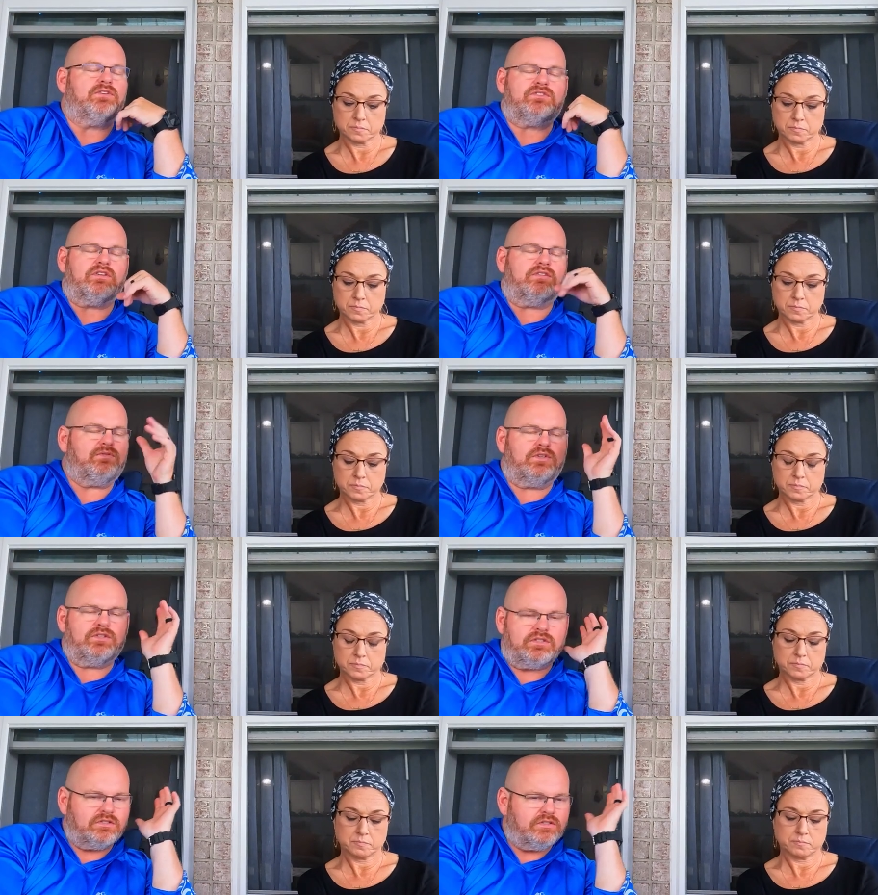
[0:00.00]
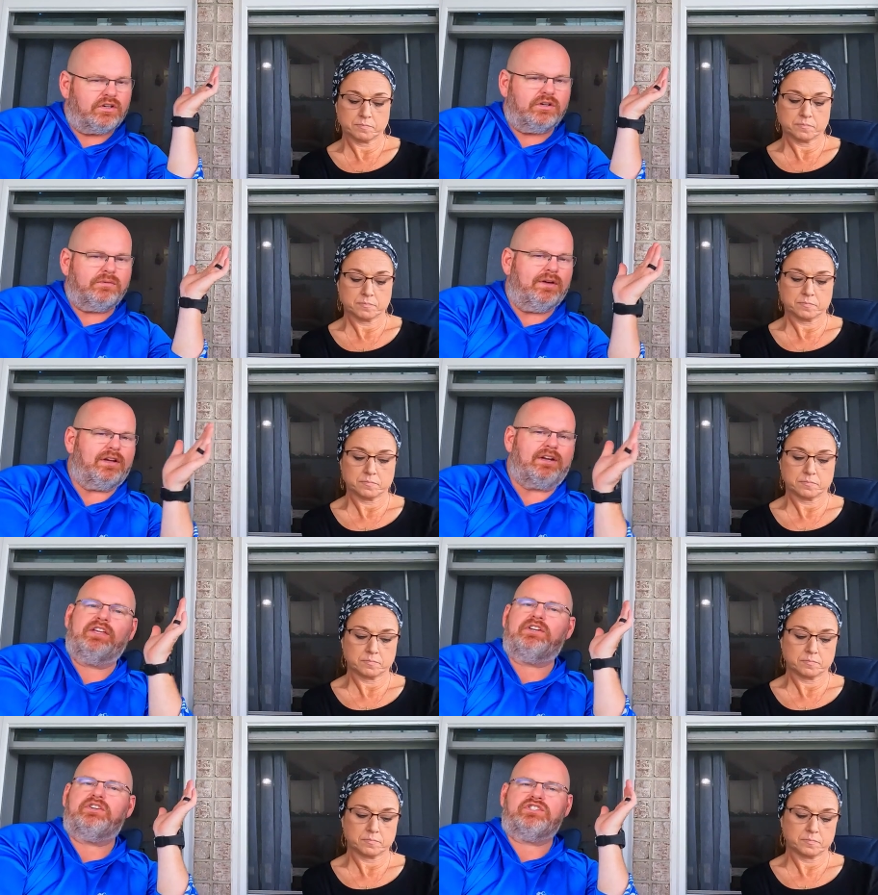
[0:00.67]
Speaker 1: there's a there's a certain
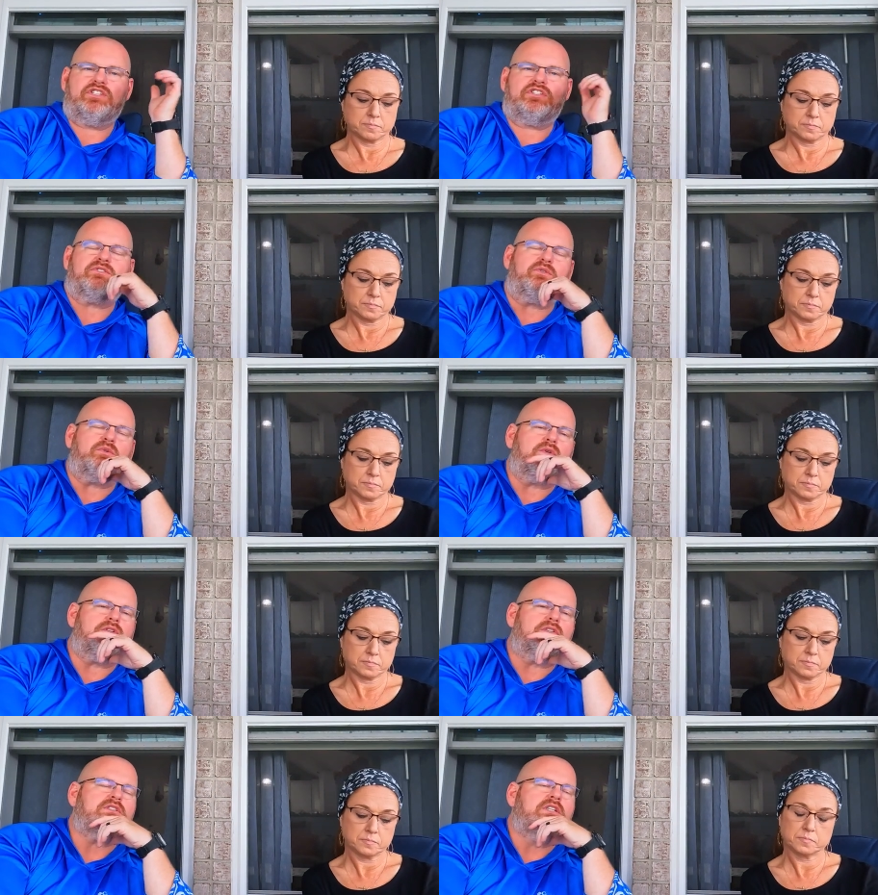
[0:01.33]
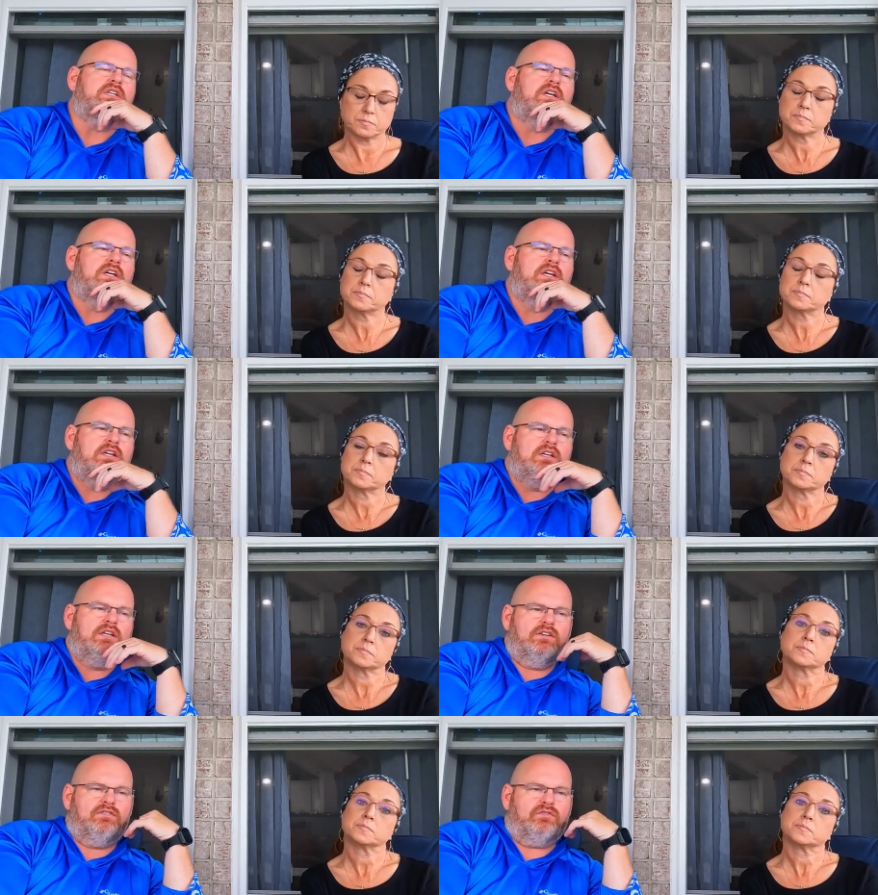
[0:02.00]
amount of energy stores
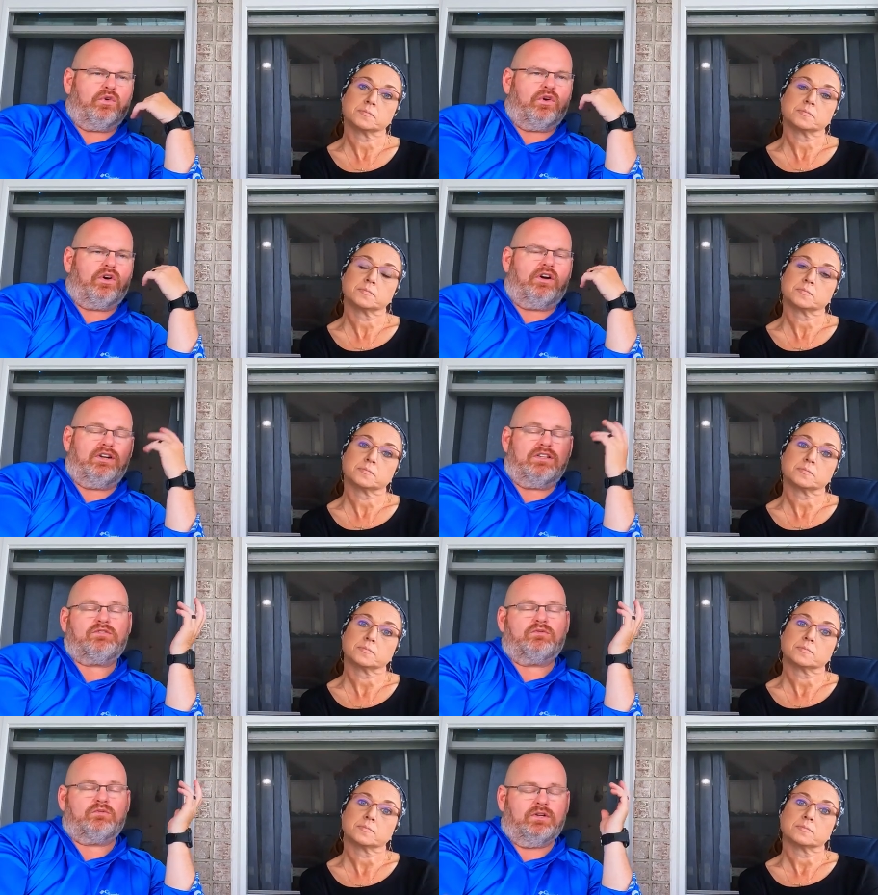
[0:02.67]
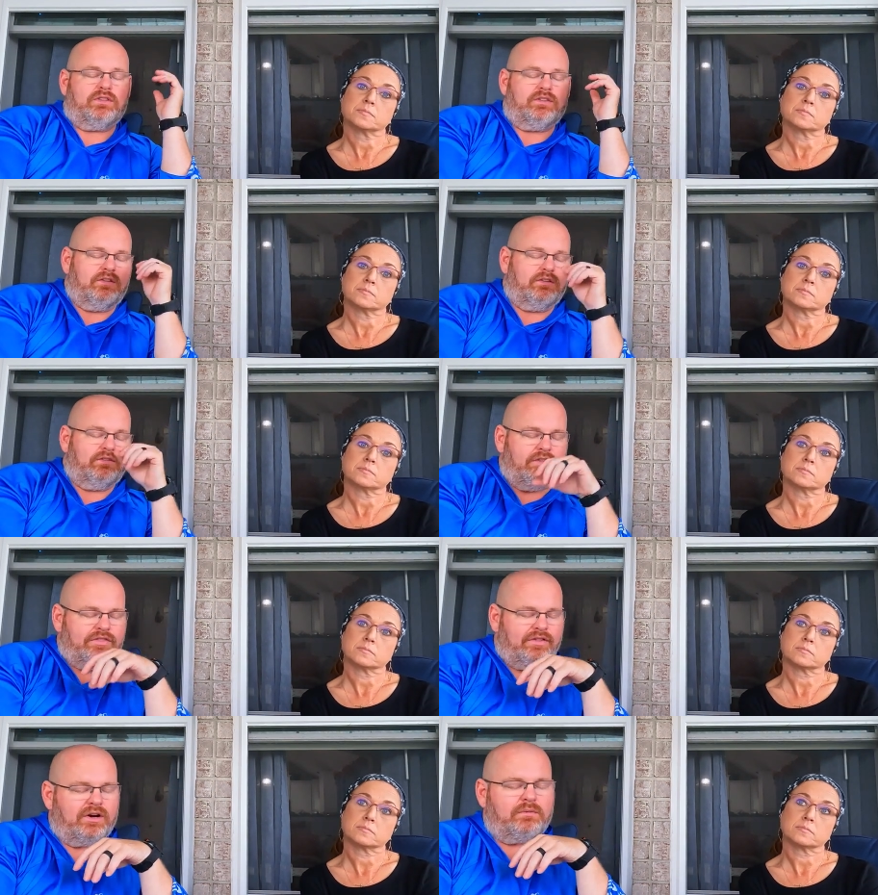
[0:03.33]
for her. This is what the,
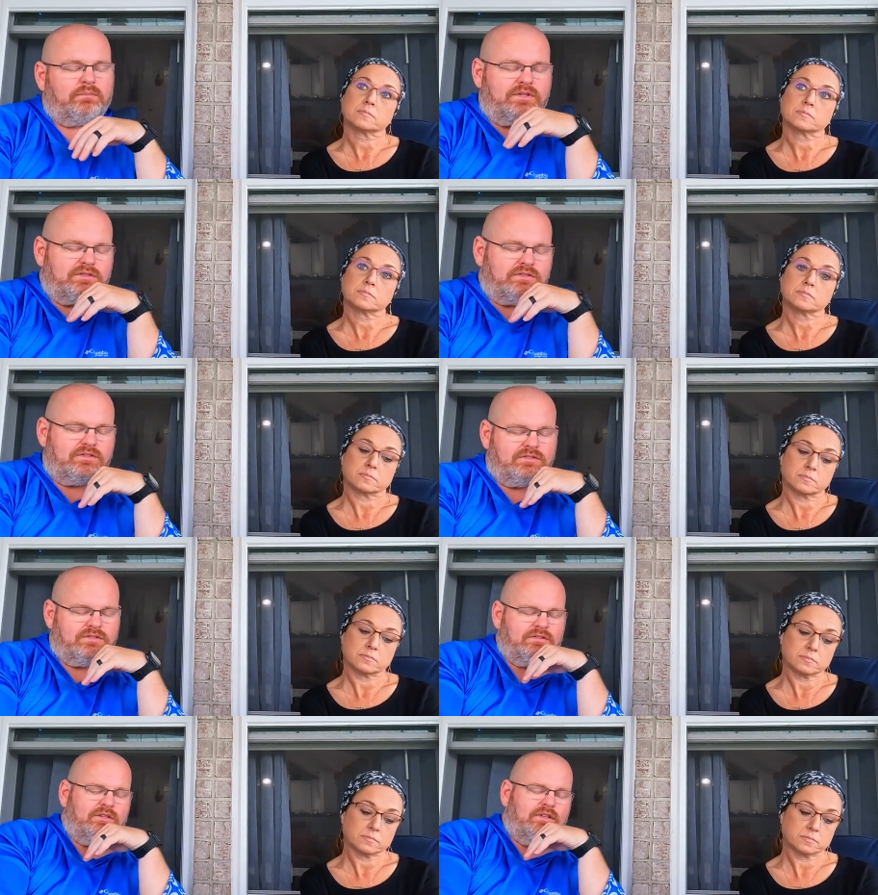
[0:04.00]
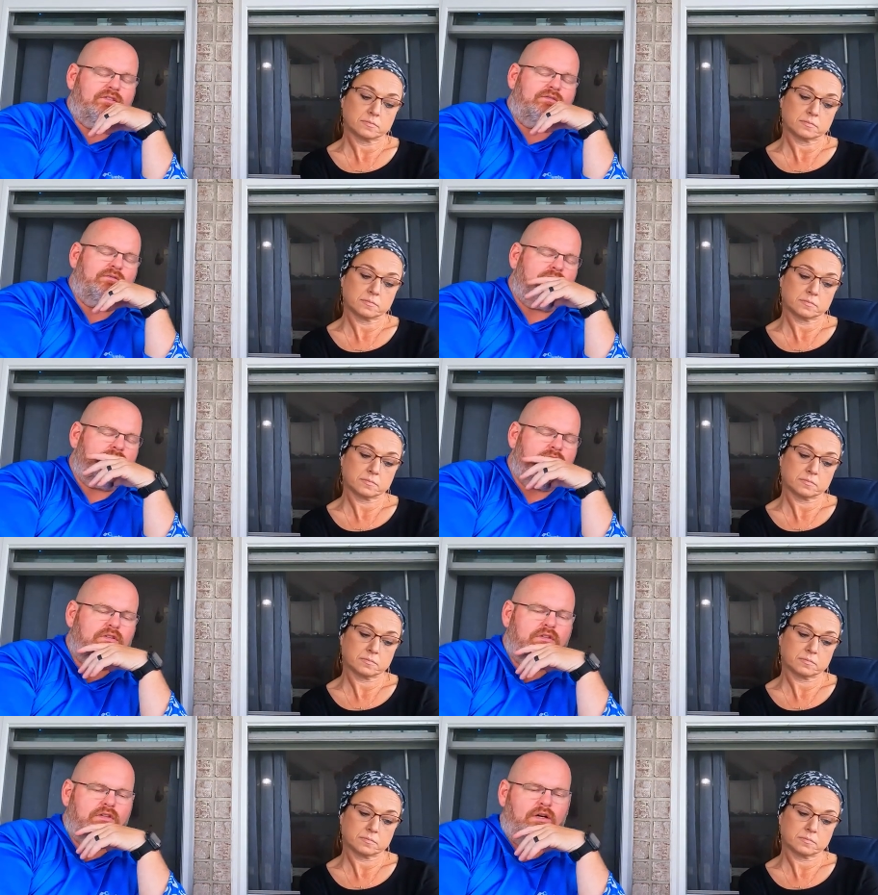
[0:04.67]
the therapist has, has
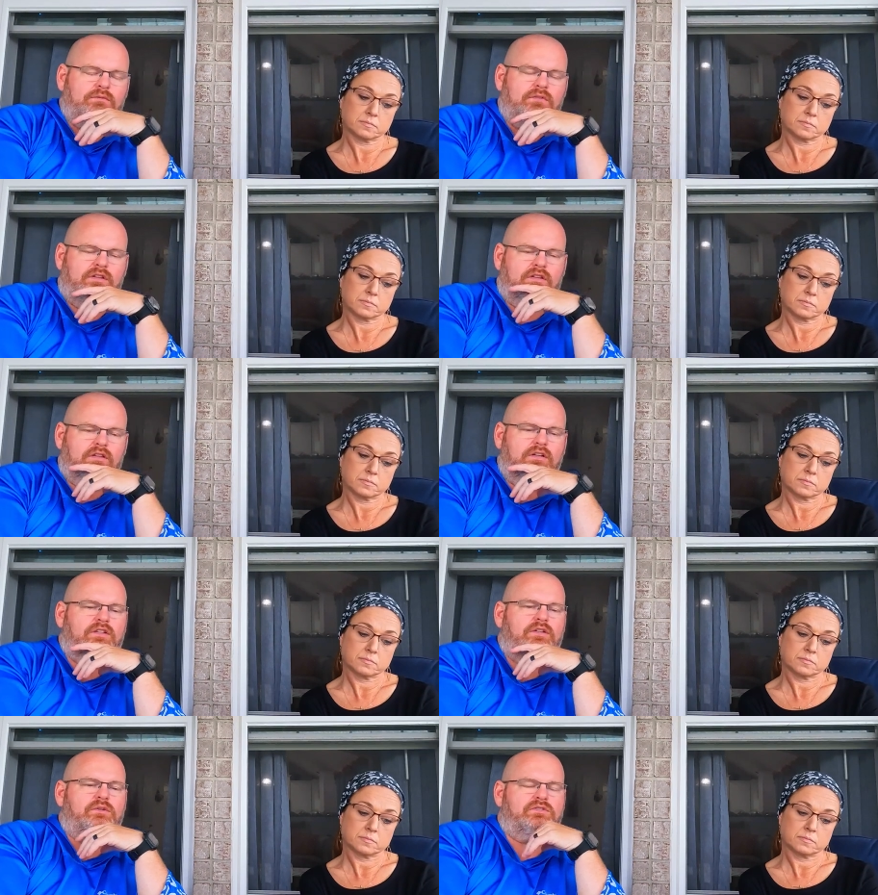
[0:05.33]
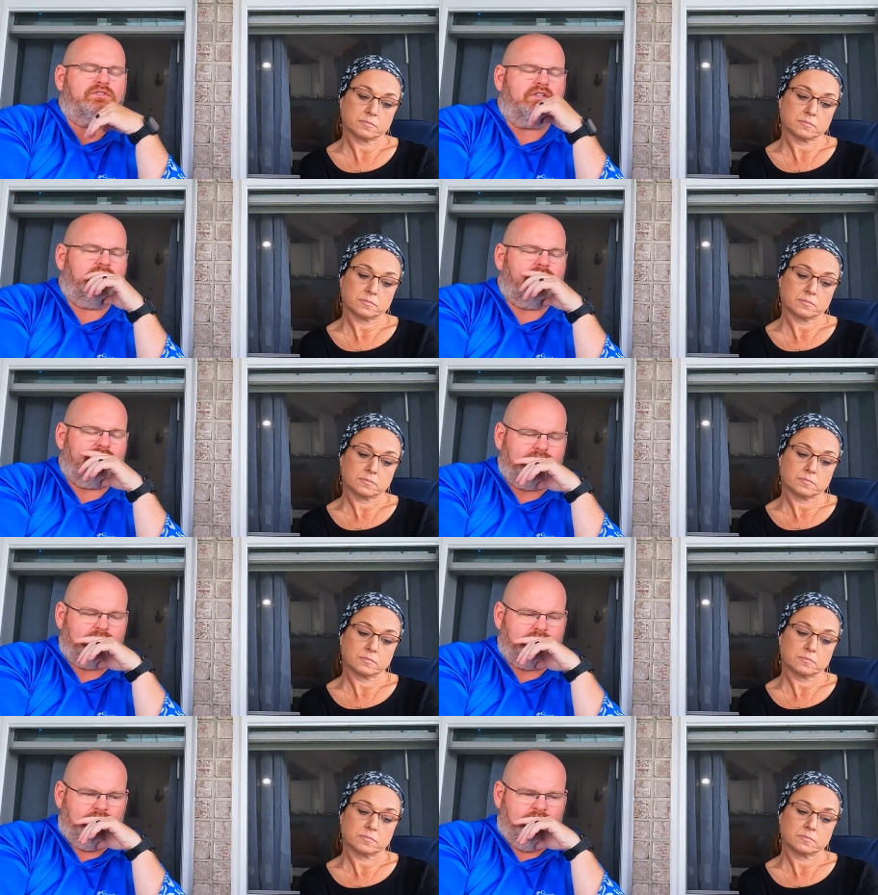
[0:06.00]
come to the conclusion
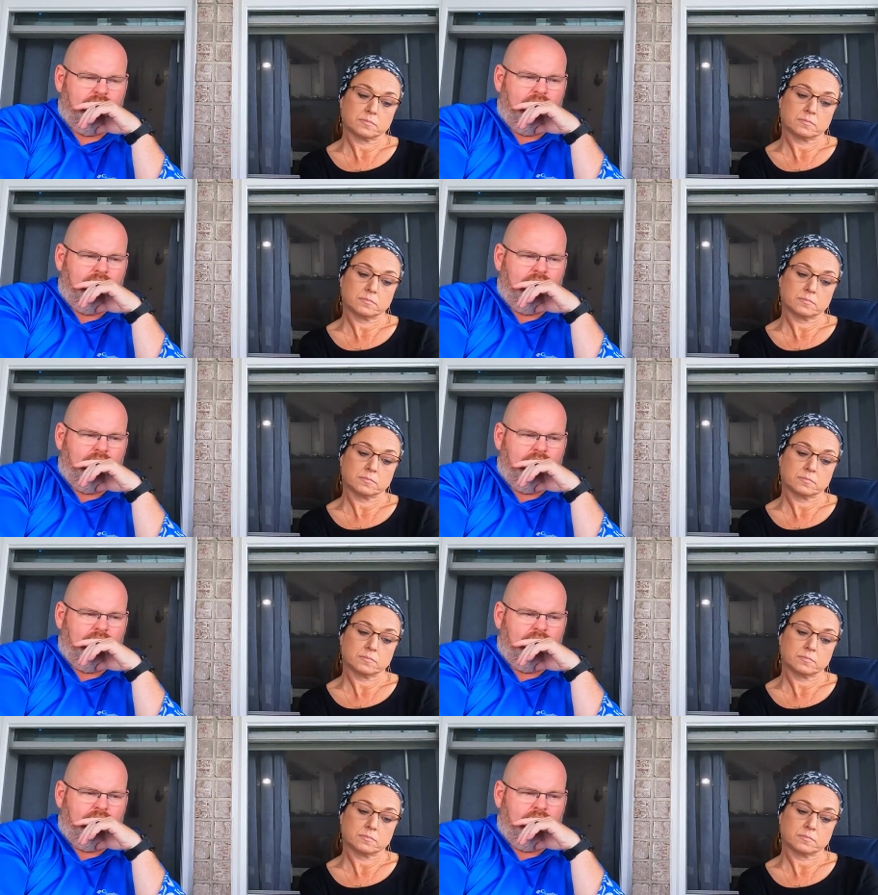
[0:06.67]
of is